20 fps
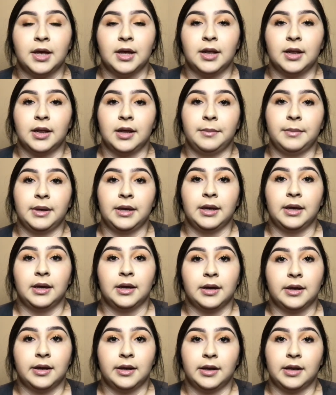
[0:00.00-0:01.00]
let me
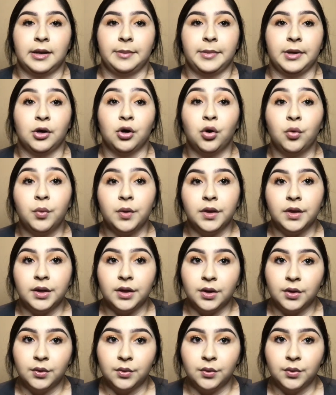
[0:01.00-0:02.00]
go with
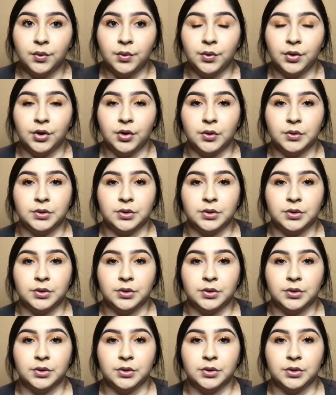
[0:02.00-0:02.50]
you, you know.